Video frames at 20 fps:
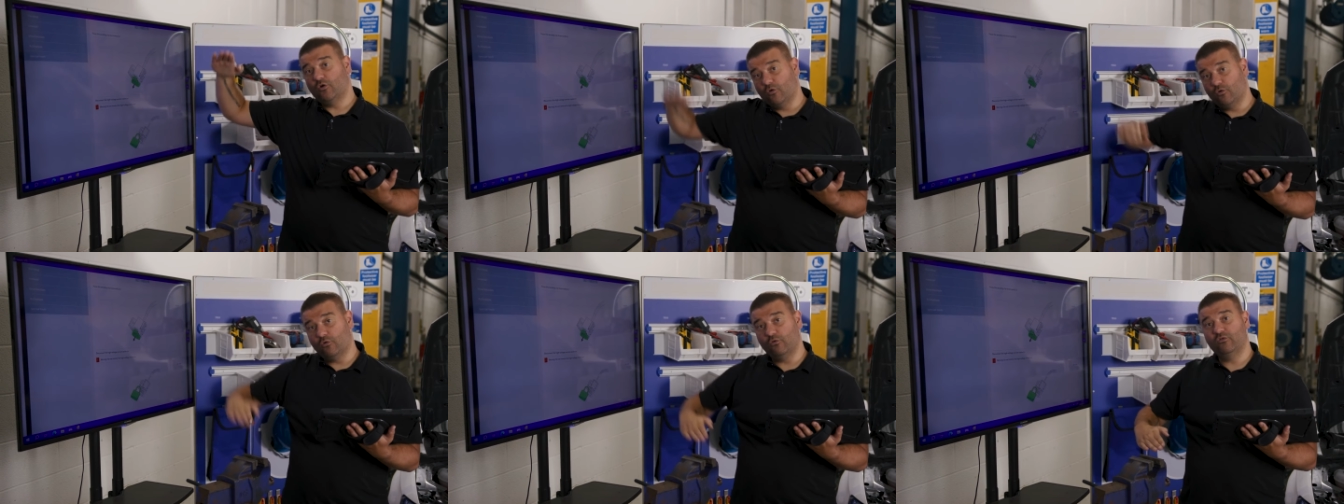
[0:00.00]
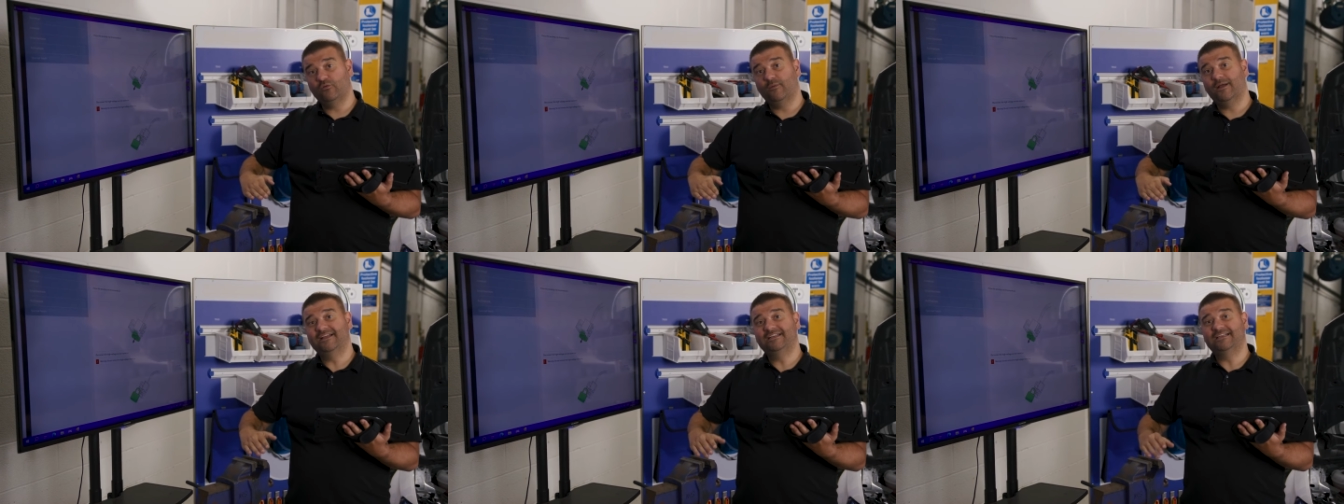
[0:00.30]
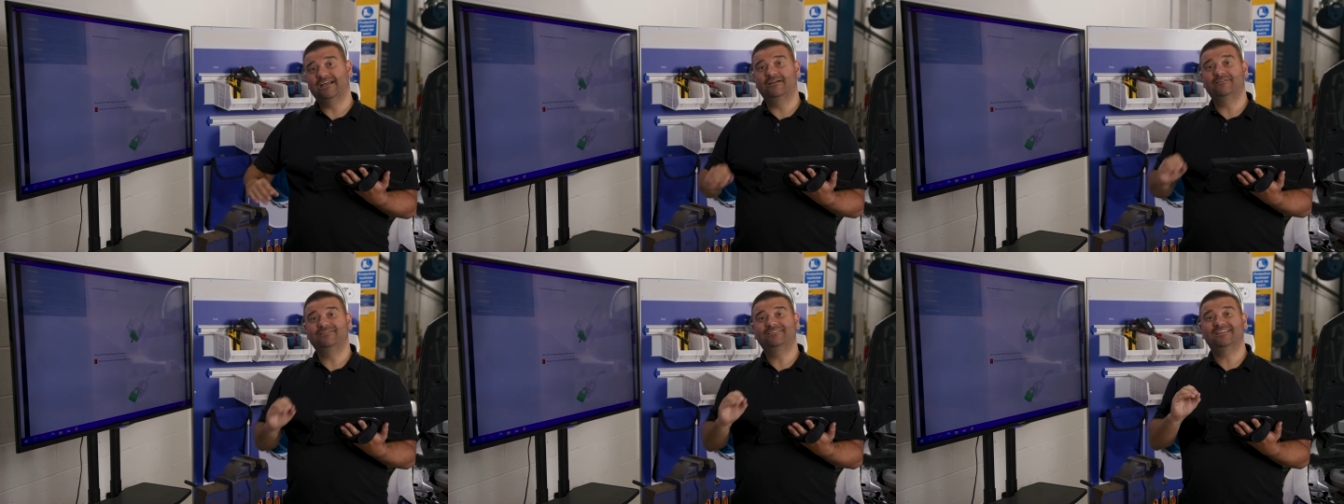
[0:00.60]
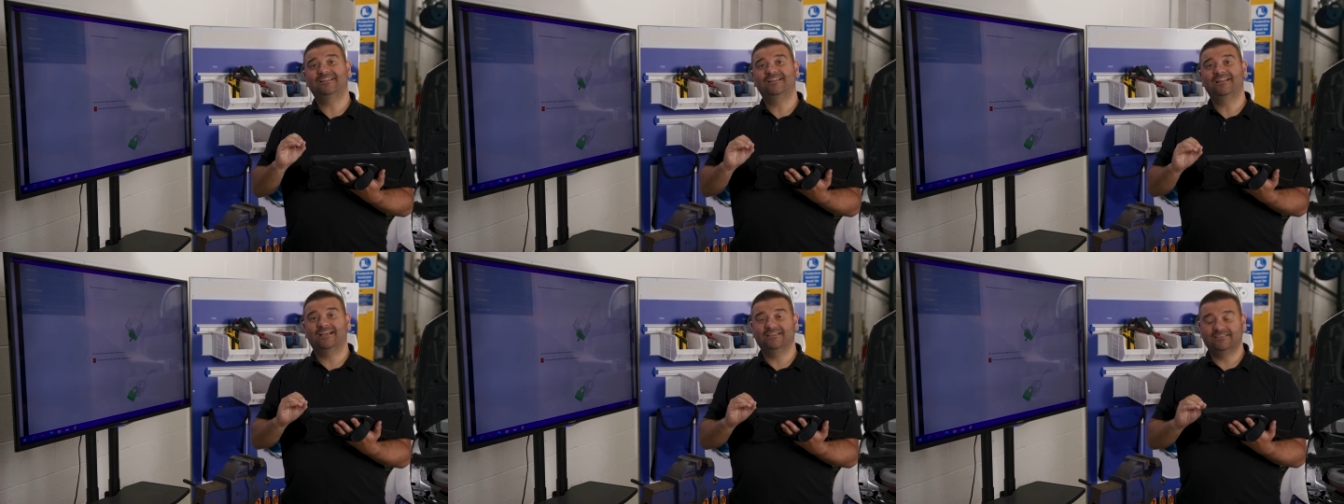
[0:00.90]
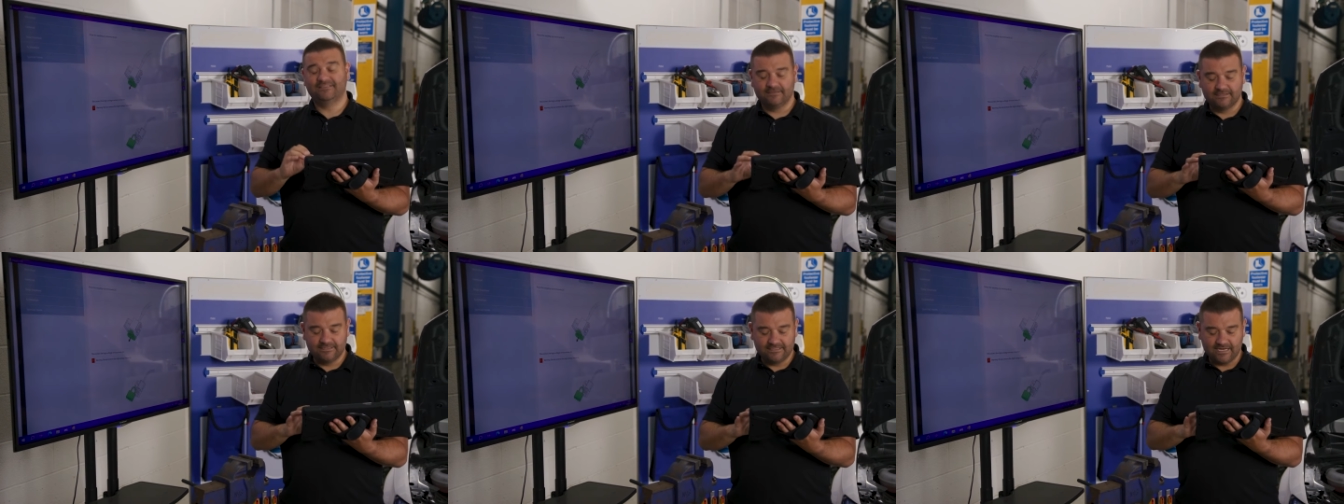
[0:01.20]
all the way down to
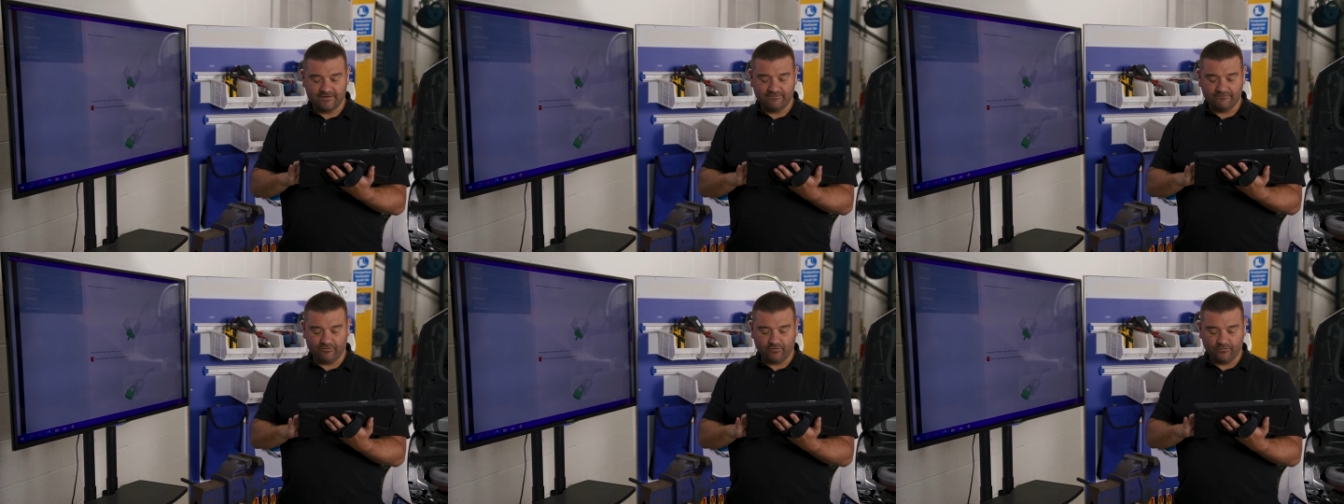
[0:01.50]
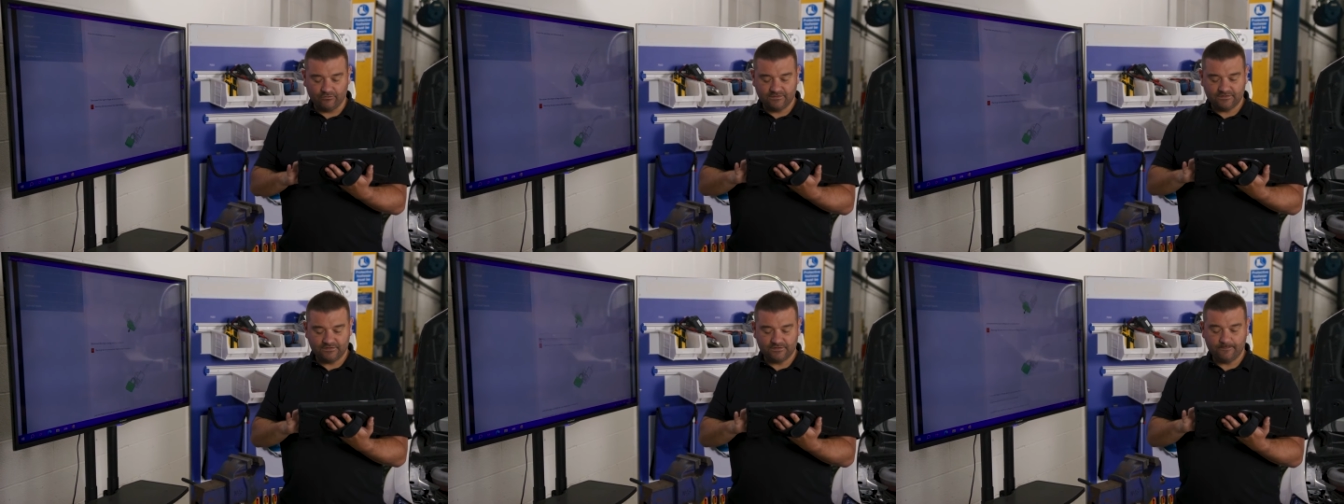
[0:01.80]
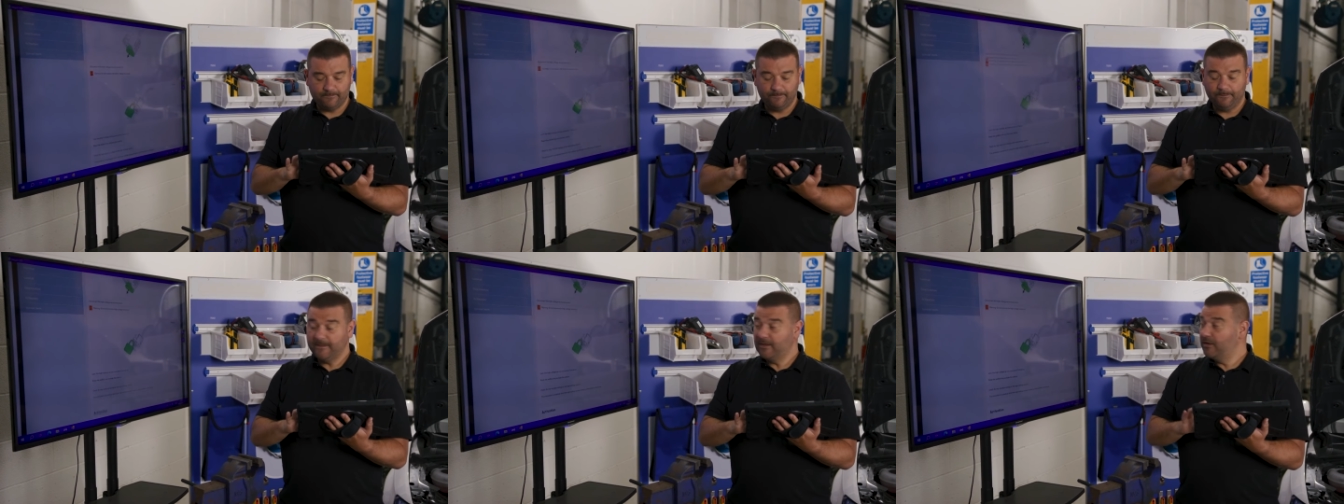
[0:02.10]
less than 10 volts.